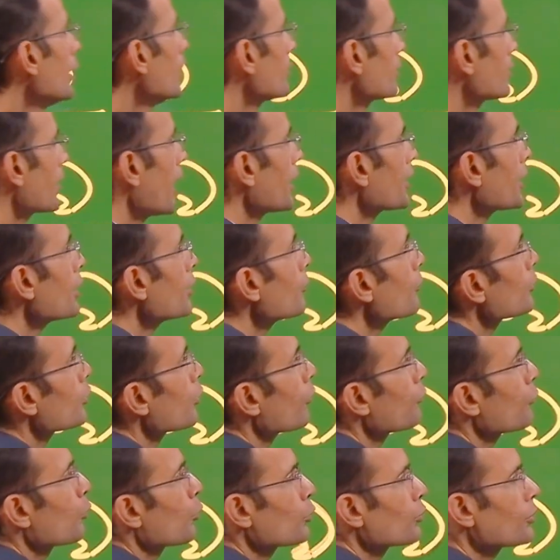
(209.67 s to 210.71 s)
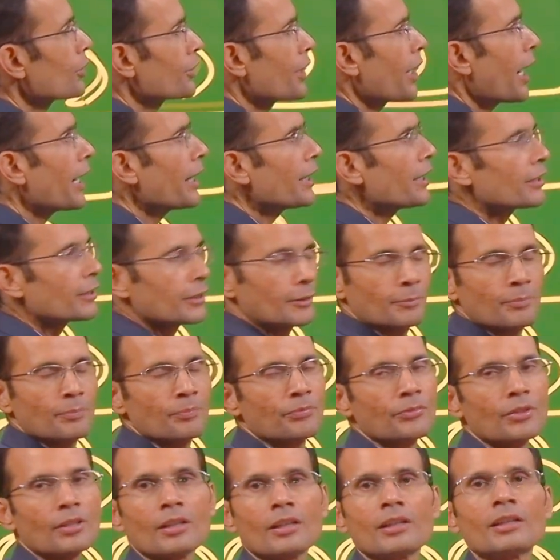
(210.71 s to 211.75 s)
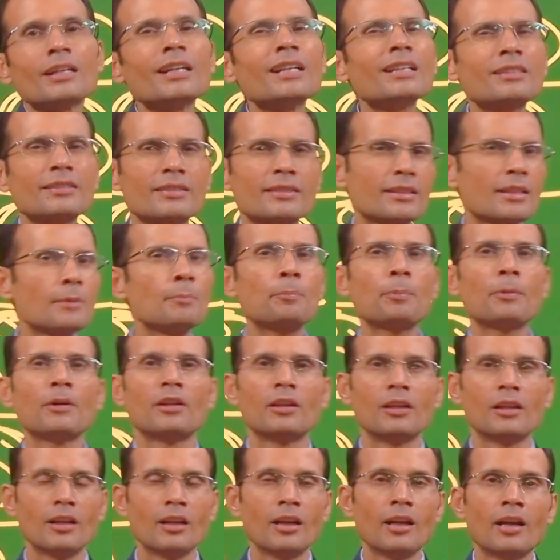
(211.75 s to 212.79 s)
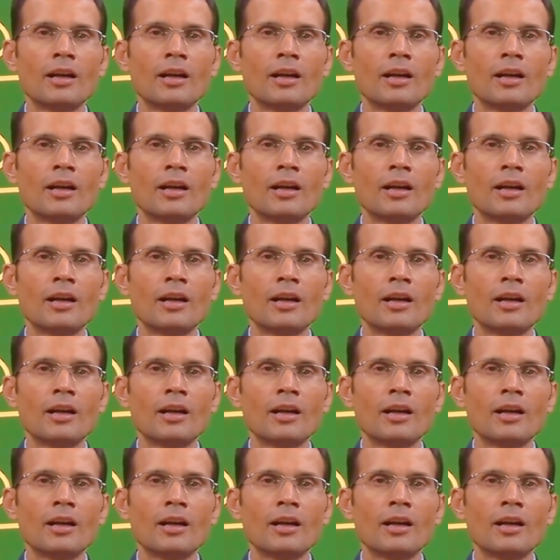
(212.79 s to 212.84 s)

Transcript: Starting with, of course, the diet. It's simple.